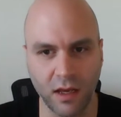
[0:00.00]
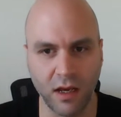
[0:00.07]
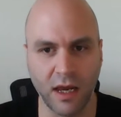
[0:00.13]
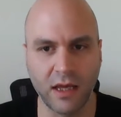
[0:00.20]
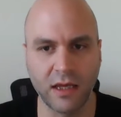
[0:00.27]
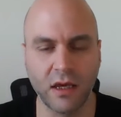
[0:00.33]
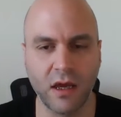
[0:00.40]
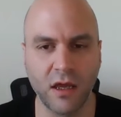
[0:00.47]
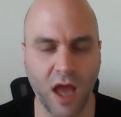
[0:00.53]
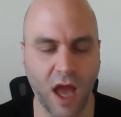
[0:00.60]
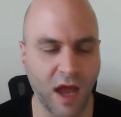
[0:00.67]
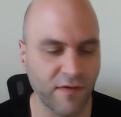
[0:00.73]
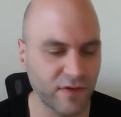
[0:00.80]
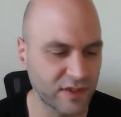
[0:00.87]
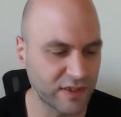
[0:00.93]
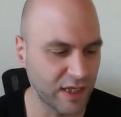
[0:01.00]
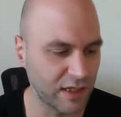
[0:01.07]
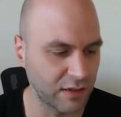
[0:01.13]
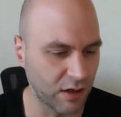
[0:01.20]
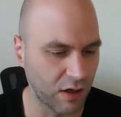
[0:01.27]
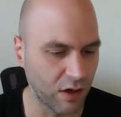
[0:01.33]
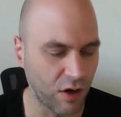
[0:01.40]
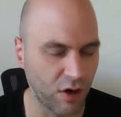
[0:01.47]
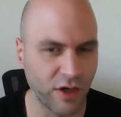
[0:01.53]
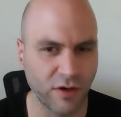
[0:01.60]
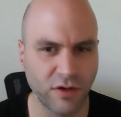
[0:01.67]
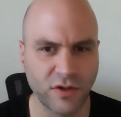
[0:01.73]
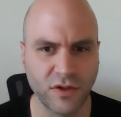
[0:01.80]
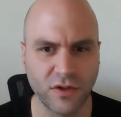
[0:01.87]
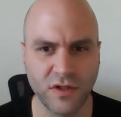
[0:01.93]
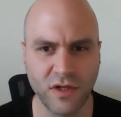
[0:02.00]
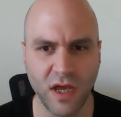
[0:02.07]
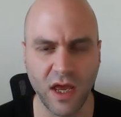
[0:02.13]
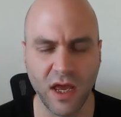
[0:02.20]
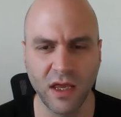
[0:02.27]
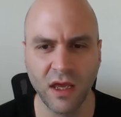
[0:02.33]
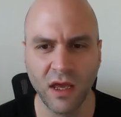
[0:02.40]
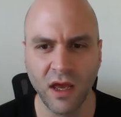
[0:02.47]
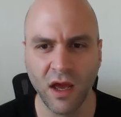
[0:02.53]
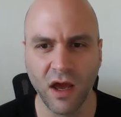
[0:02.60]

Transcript: like Ivan said earlier today,